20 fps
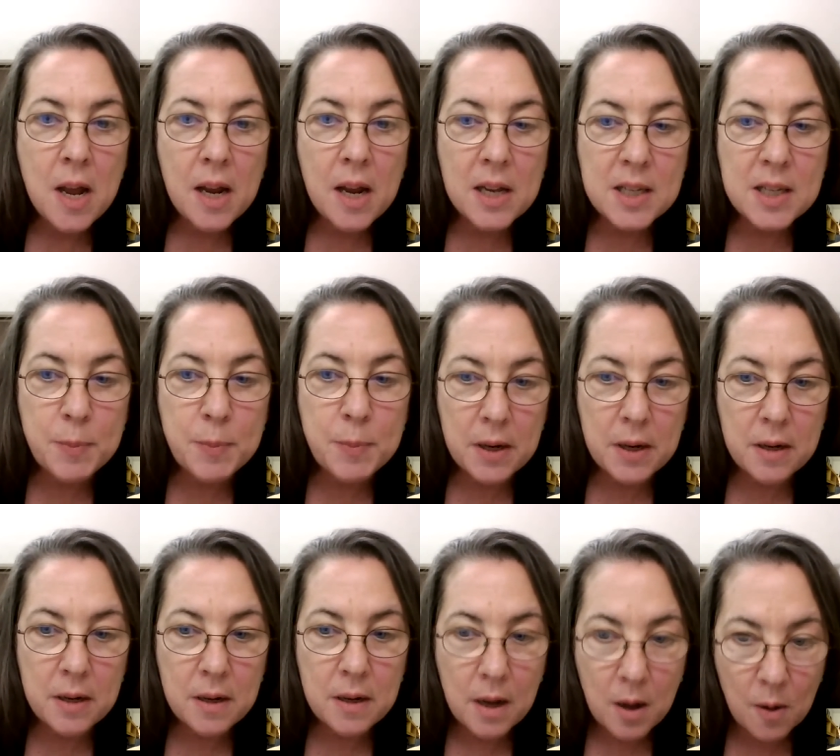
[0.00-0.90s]
has
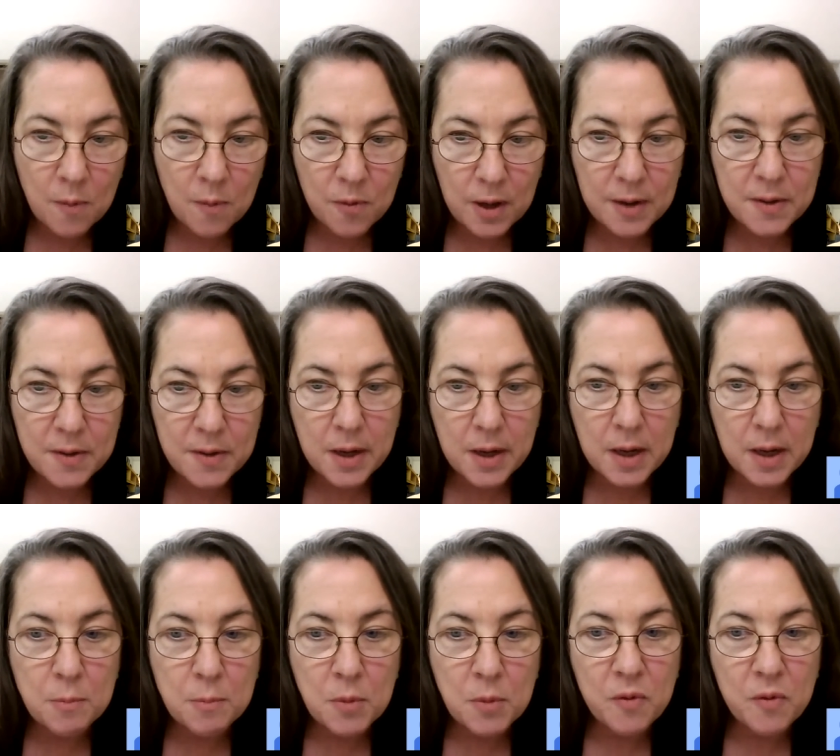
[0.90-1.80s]
been helpful, I think,
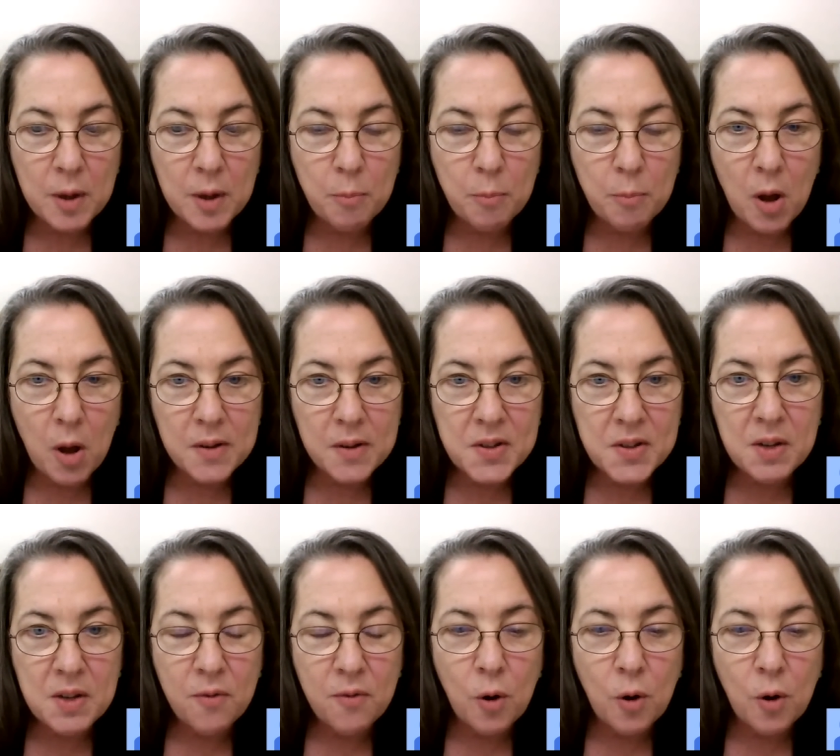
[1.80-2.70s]
in moving
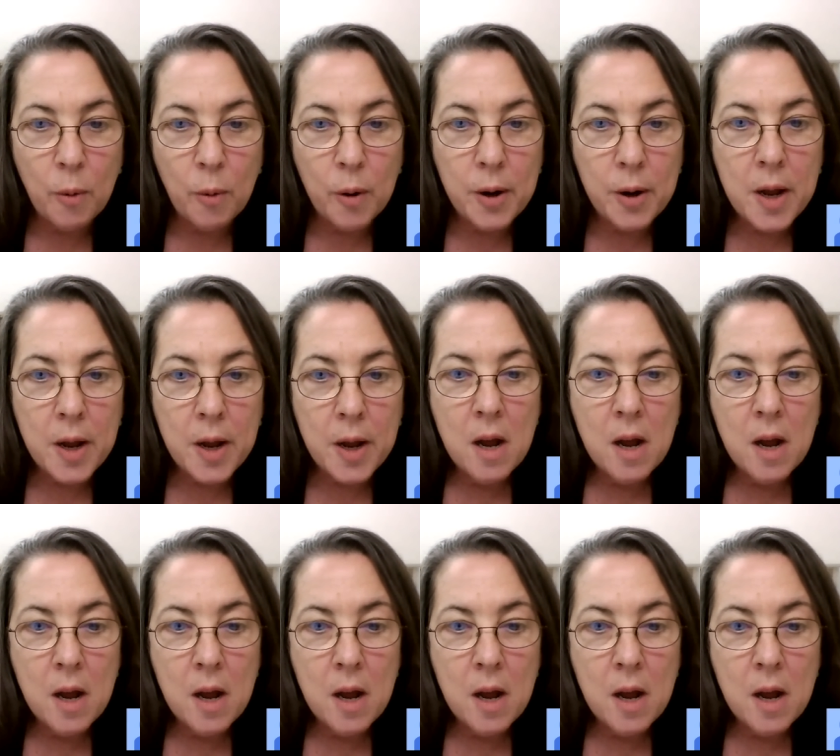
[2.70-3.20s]
policy forward.